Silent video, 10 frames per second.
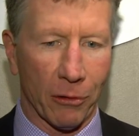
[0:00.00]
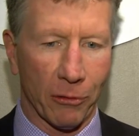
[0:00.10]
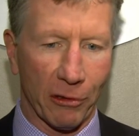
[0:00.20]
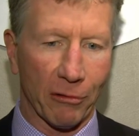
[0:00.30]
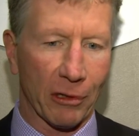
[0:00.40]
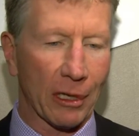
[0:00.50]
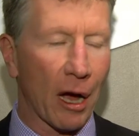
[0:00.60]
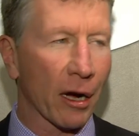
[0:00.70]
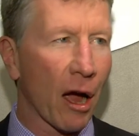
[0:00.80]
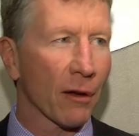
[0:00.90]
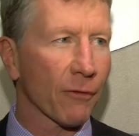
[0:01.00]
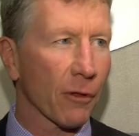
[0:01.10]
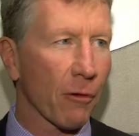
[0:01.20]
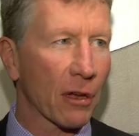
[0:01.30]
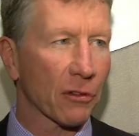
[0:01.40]
we hung on for
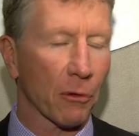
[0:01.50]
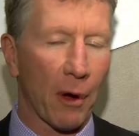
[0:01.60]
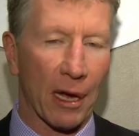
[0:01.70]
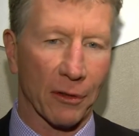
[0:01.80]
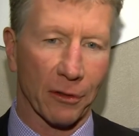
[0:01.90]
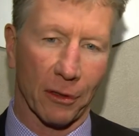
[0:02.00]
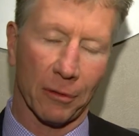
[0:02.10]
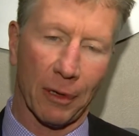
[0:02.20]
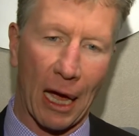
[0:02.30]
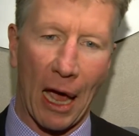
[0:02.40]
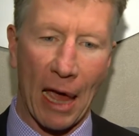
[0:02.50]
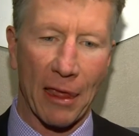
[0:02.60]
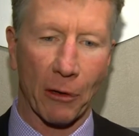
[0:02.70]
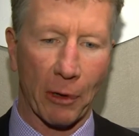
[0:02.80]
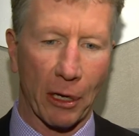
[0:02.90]
the rest of the way. So I
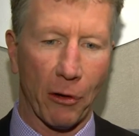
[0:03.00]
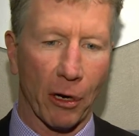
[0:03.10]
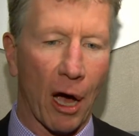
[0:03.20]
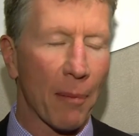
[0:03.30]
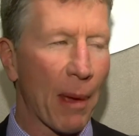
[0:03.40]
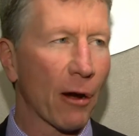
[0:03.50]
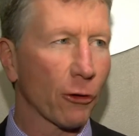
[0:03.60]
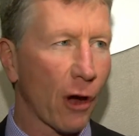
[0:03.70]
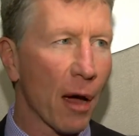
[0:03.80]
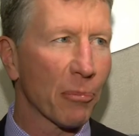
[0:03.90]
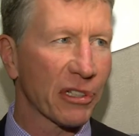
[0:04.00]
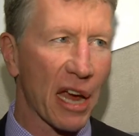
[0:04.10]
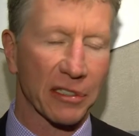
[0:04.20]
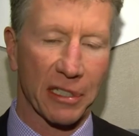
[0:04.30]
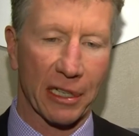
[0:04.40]
think we can do a lot better job
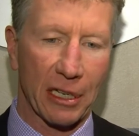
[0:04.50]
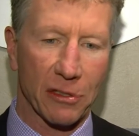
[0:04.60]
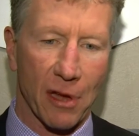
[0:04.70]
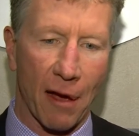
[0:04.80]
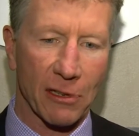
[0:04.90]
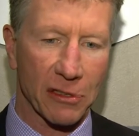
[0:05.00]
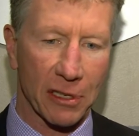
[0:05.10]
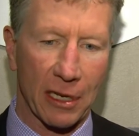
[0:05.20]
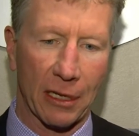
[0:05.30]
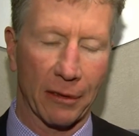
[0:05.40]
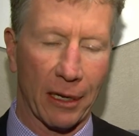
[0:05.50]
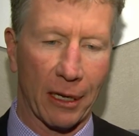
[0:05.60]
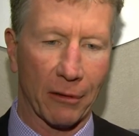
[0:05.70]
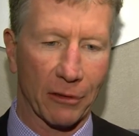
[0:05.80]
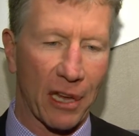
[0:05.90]
protecting leads, obviously,
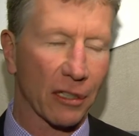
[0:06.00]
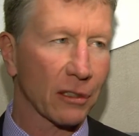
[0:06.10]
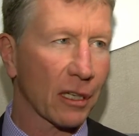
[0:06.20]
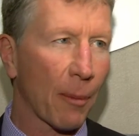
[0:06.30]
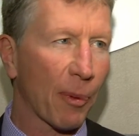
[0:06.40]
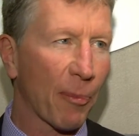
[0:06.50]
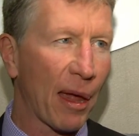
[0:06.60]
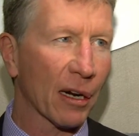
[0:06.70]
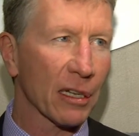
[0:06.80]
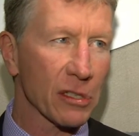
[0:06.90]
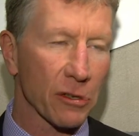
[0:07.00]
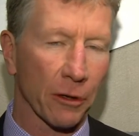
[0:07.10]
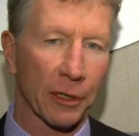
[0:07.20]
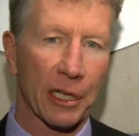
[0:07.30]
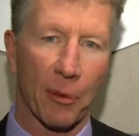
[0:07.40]
and we take a couple penalties
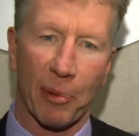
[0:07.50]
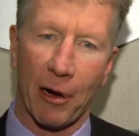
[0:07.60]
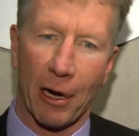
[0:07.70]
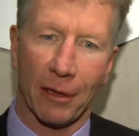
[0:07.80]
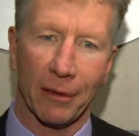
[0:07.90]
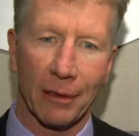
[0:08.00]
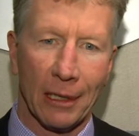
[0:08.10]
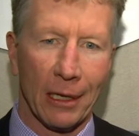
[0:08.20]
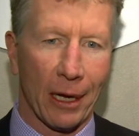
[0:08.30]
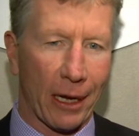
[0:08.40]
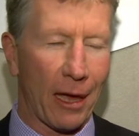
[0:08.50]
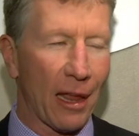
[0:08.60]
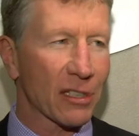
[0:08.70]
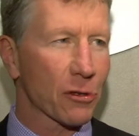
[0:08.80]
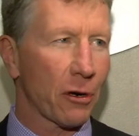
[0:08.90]
early in the period. And again,
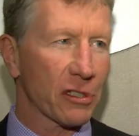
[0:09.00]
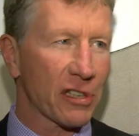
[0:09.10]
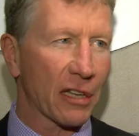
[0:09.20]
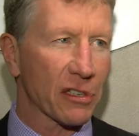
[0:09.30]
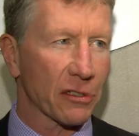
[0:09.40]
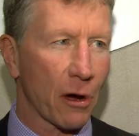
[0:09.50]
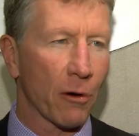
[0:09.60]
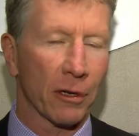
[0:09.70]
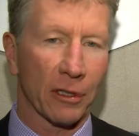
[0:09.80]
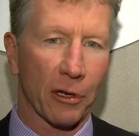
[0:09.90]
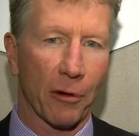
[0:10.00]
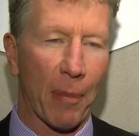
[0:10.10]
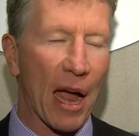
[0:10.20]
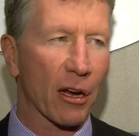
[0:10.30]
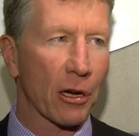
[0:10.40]
that sort of sets a tone and you're
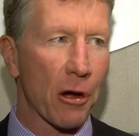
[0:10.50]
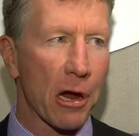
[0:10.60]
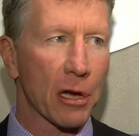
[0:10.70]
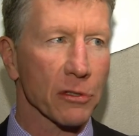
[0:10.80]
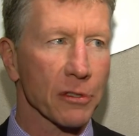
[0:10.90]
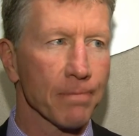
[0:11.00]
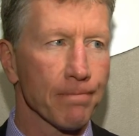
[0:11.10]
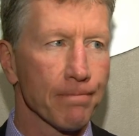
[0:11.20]
back on your heels.